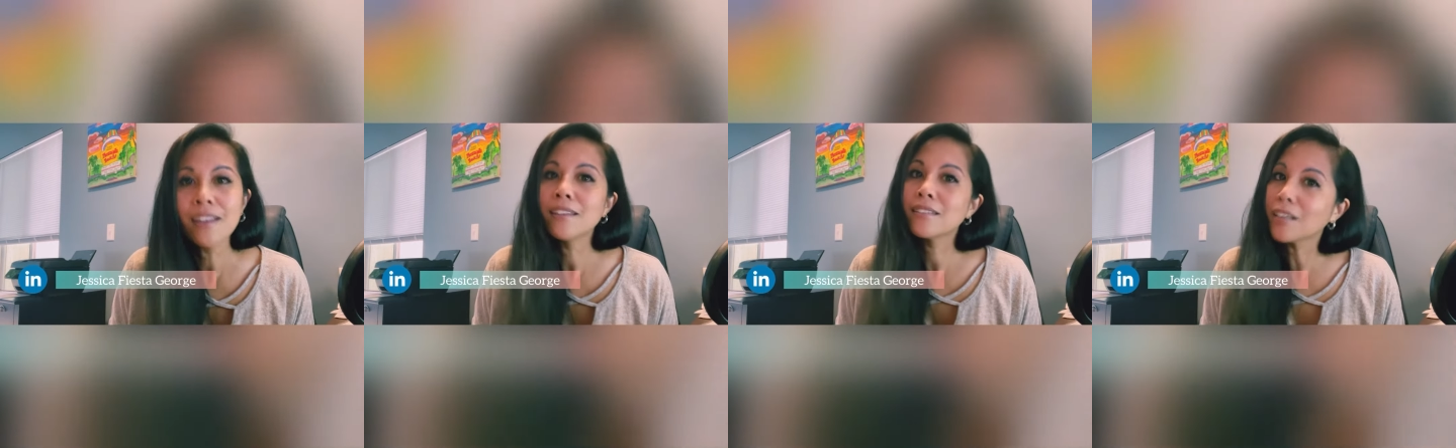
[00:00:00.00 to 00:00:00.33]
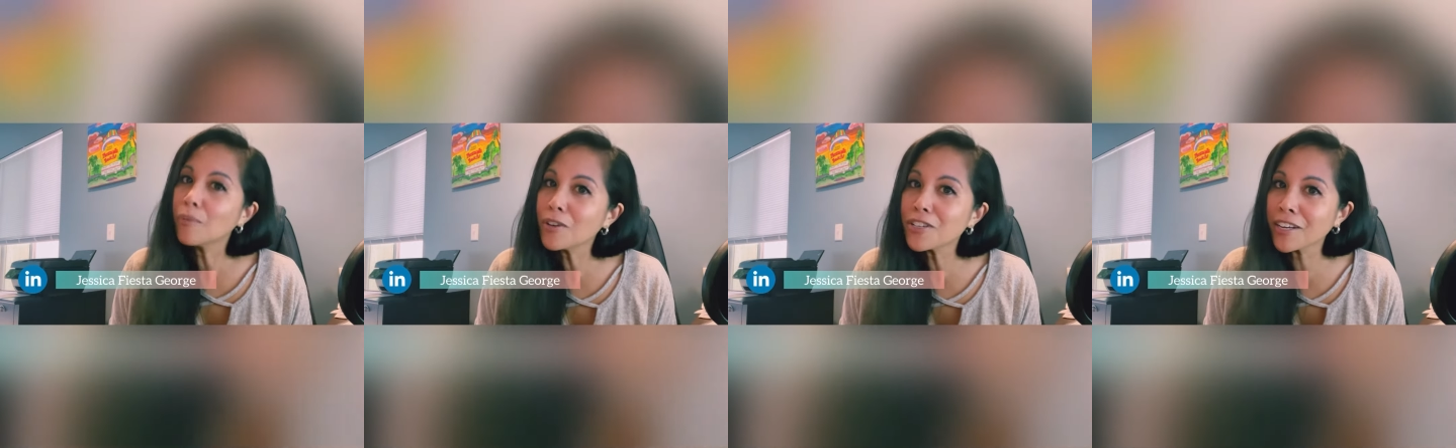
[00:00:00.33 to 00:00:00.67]

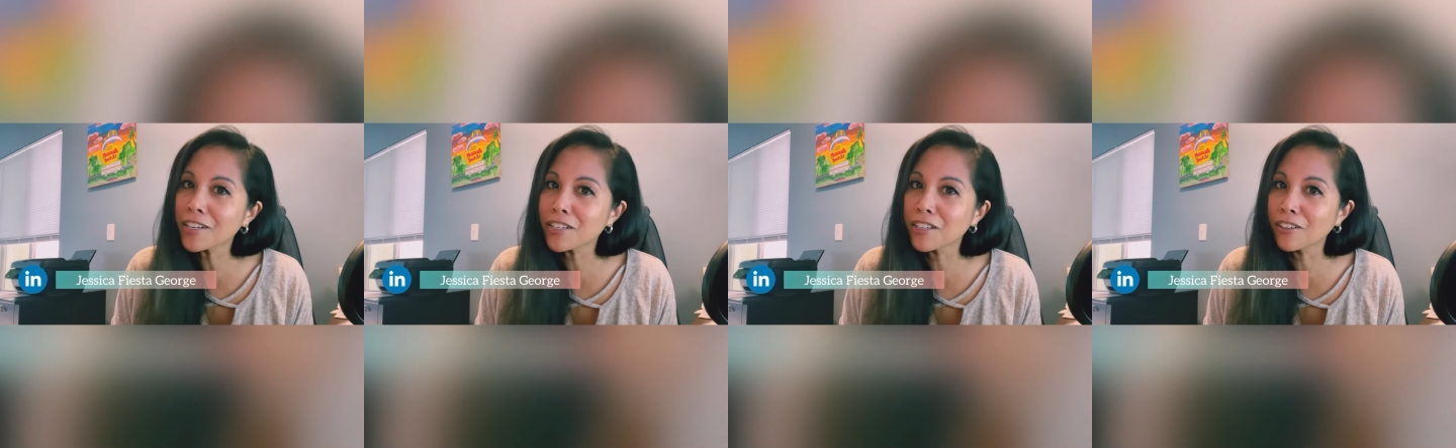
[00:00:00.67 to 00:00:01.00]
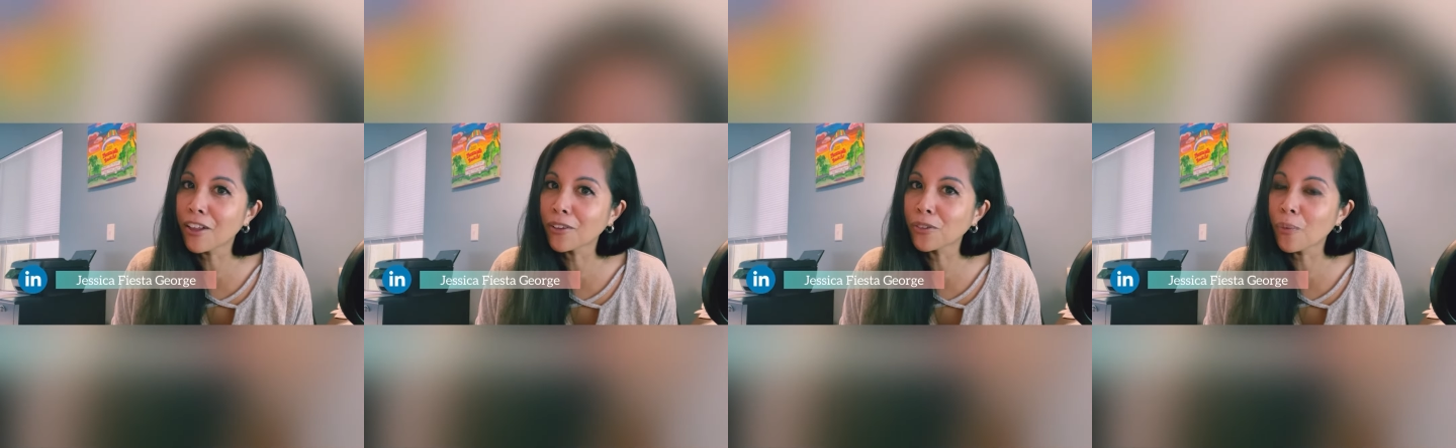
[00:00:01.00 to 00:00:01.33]
some rejection
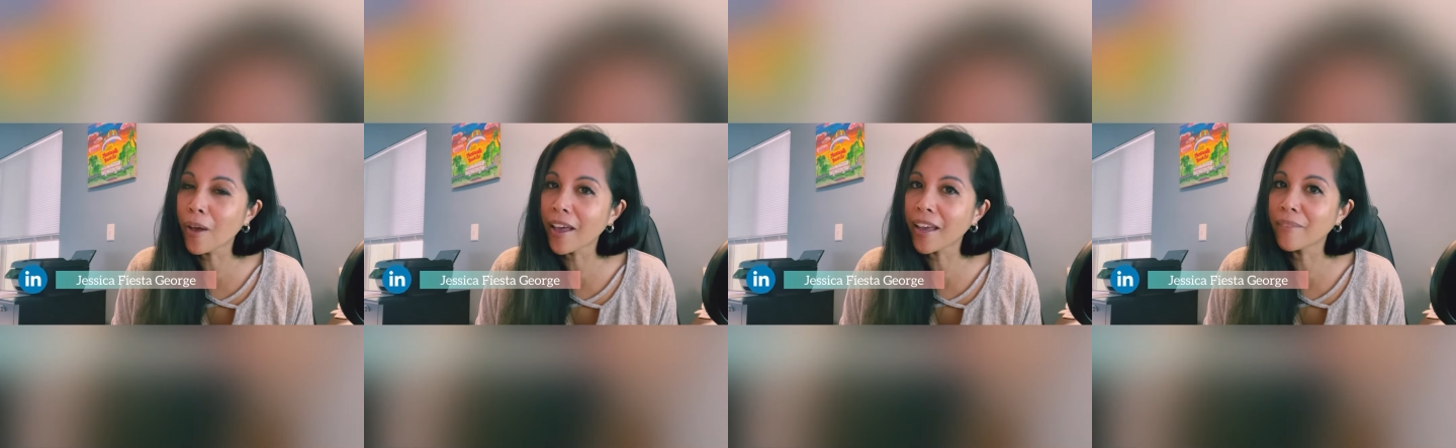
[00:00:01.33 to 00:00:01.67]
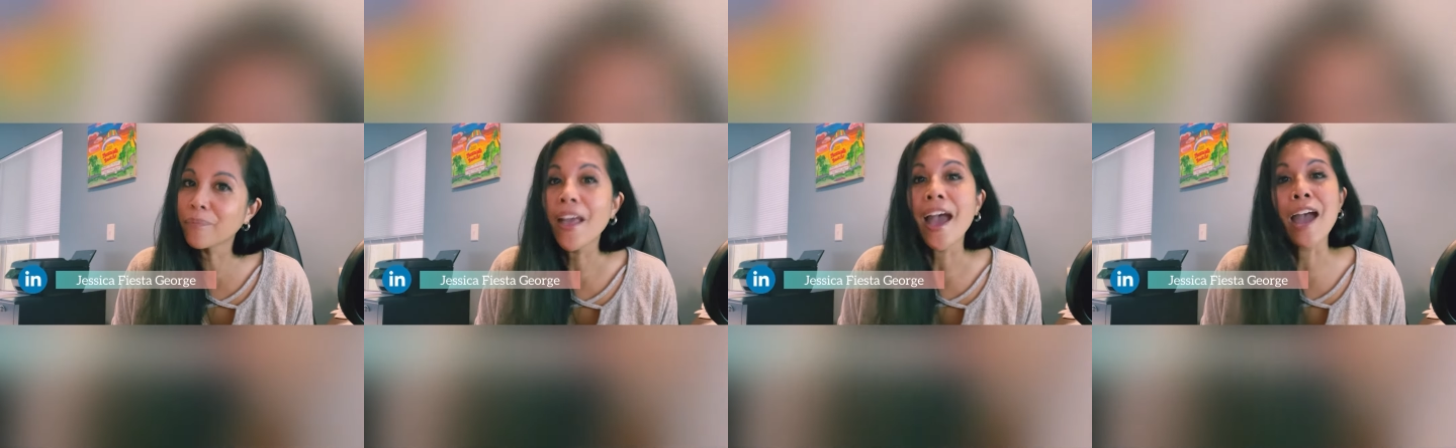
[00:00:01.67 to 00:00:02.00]
along the way,
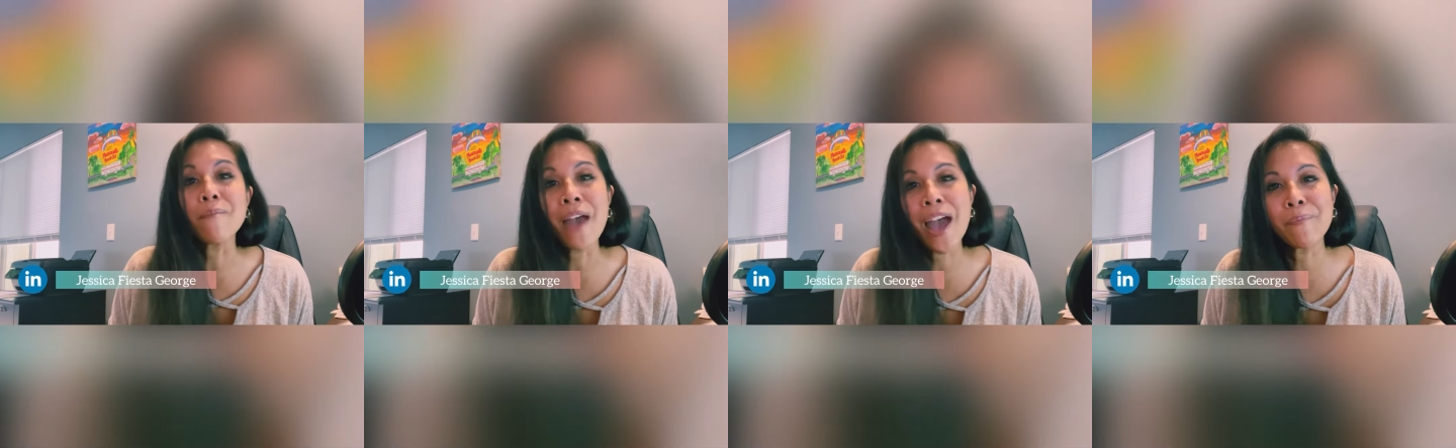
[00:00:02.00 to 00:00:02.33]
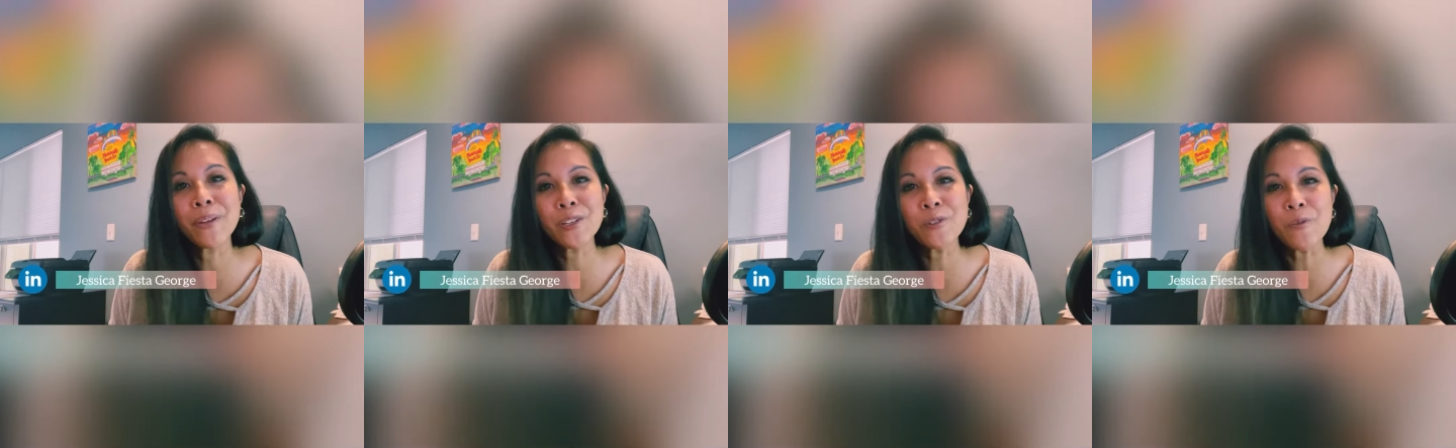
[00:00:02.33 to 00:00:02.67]
I'm
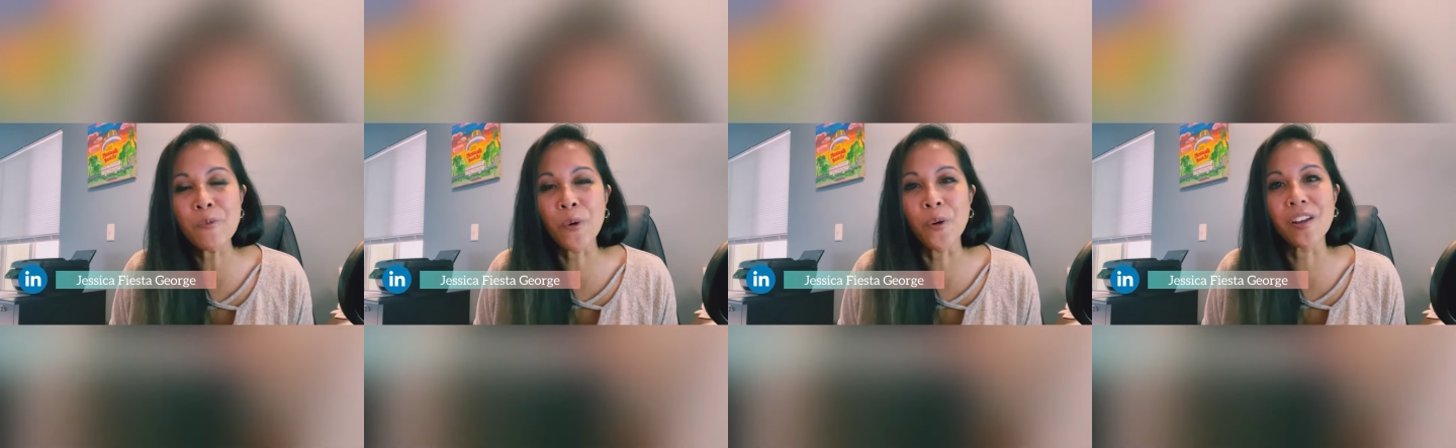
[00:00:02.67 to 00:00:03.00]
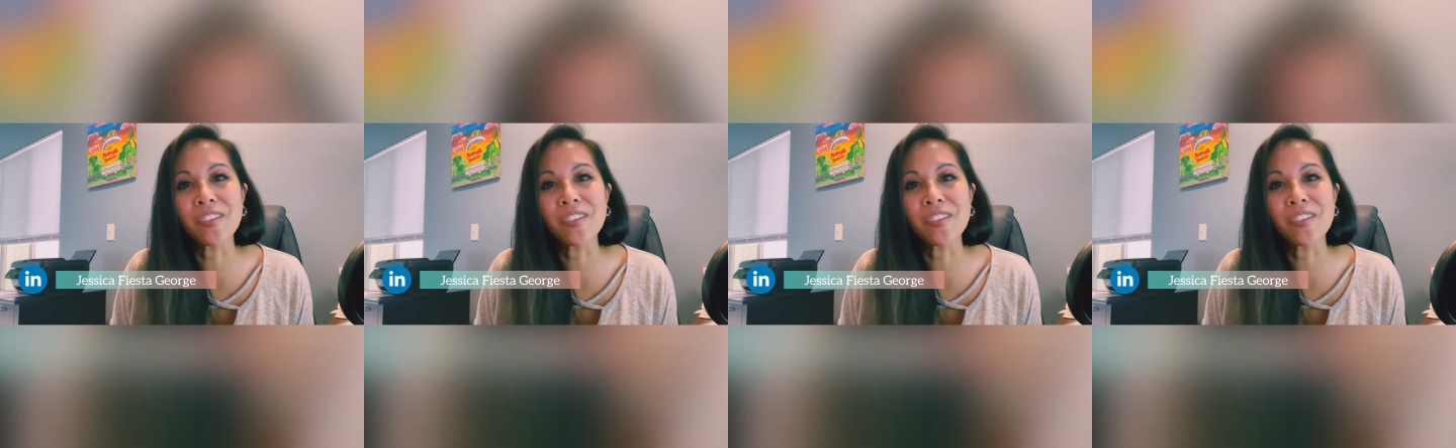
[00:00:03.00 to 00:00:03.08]
happy to report